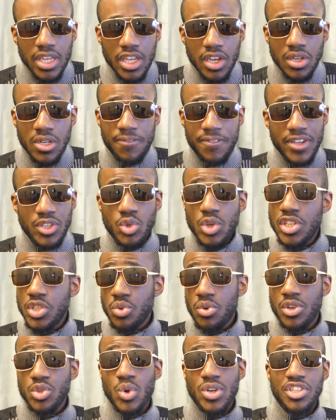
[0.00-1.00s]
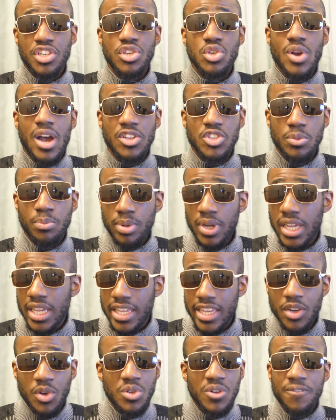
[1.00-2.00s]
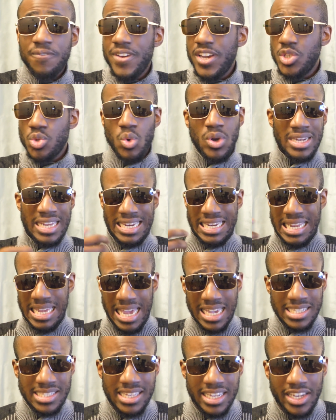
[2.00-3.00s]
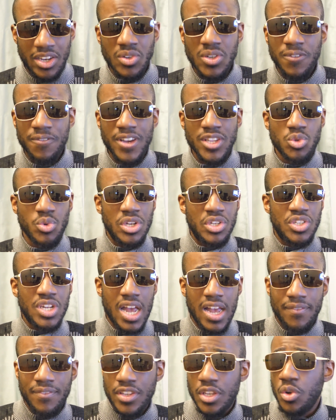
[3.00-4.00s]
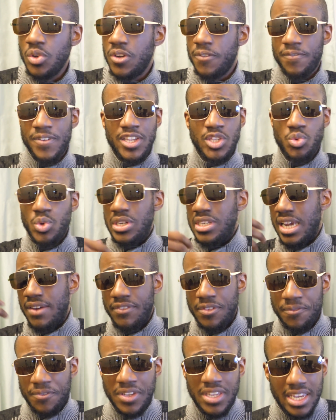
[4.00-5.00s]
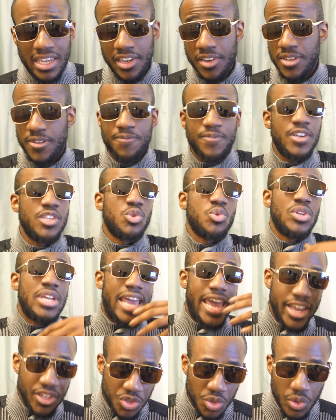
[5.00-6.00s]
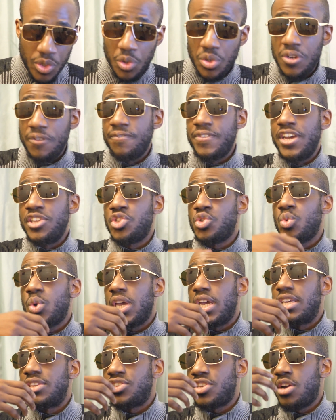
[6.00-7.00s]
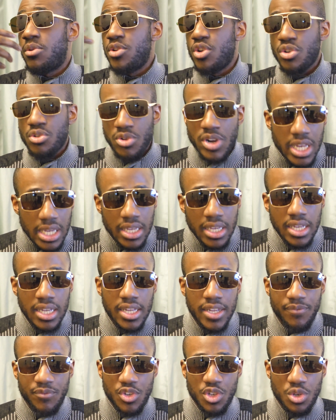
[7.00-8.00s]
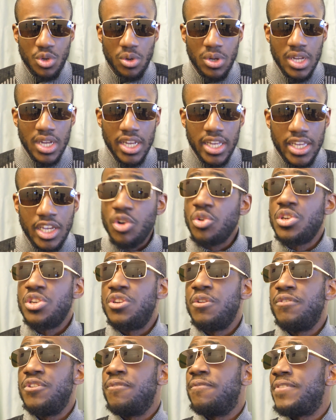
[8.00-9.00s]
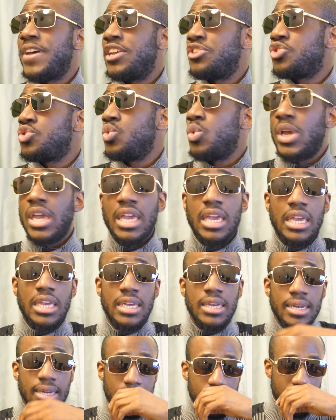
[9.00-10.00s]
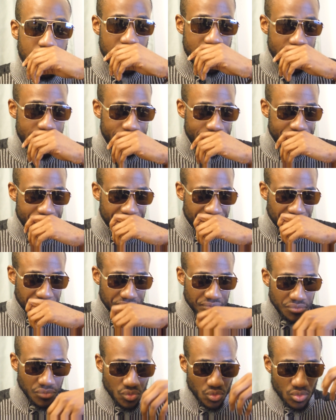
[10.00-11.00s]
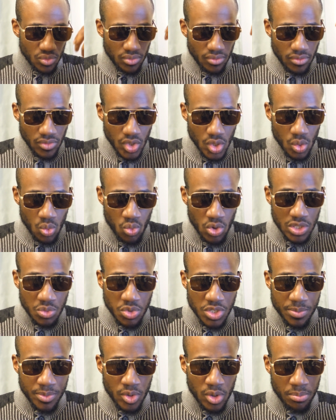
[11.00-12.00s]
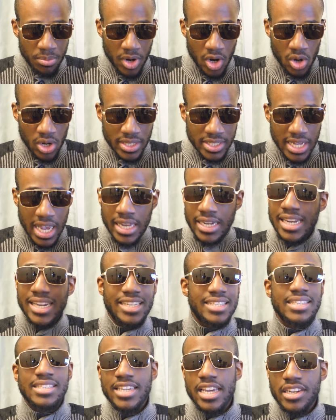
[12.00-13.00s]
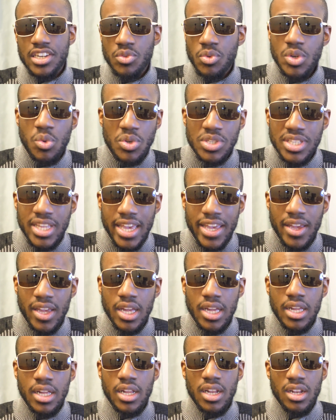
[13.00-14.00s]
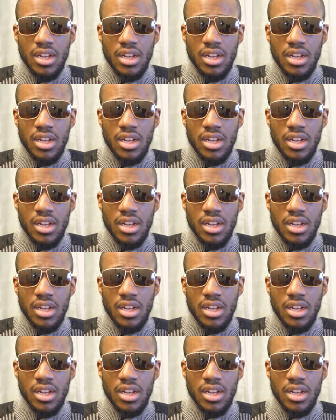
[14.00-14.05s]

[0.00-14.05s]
He could defer to a Suarez watch he knew how to play. He could defer to an Iniesta. He could defer to a Javi. He could defer to a David Villa. He could defer to an Eto. He could defer to a Thierry Henry. You know, he could defer to a, what you call it, Analesis Sanchez when he was there.